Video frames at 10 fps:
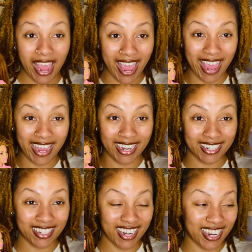
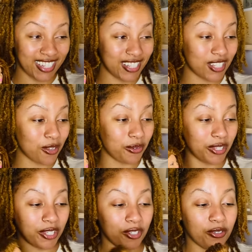And it's so
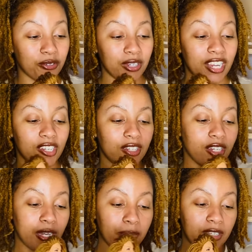cute. And
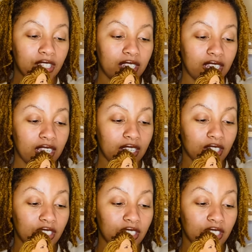let me see.